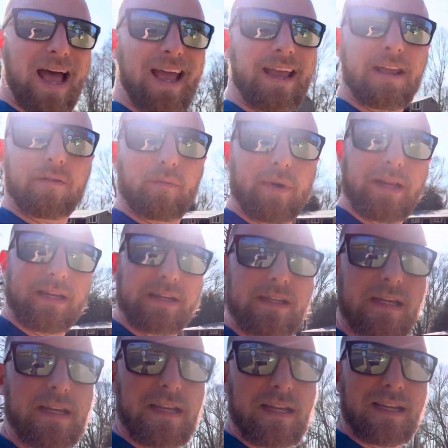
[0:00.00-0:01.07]
and rent
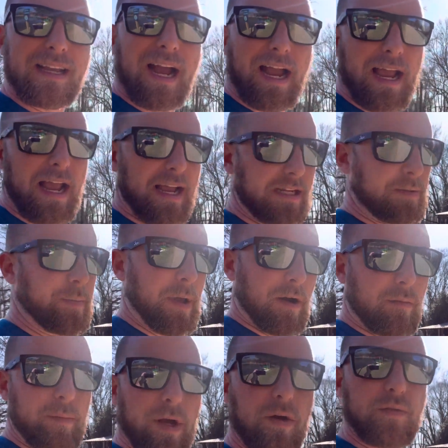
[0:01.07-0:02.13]
kayaks, pedal
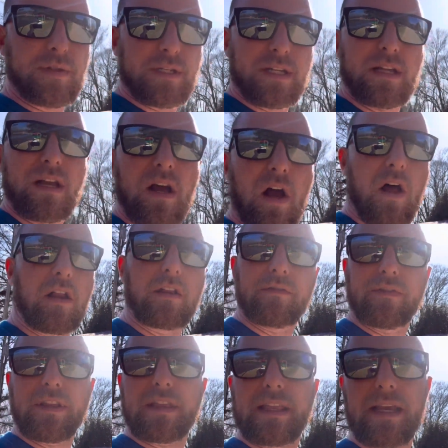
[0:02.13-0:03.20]
boats, all of
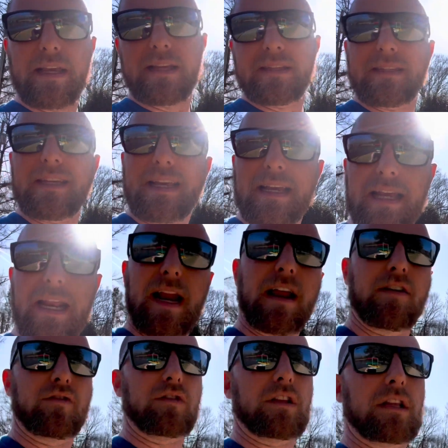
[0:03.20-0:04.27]
the things and get out
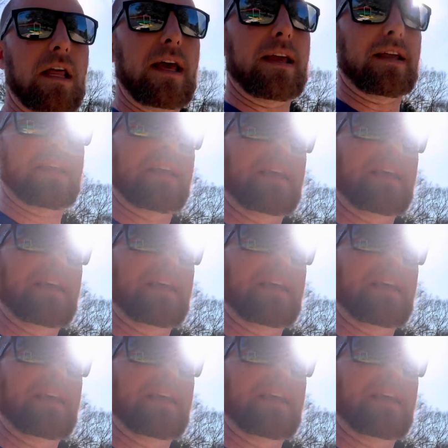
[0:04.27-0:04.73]
on the lake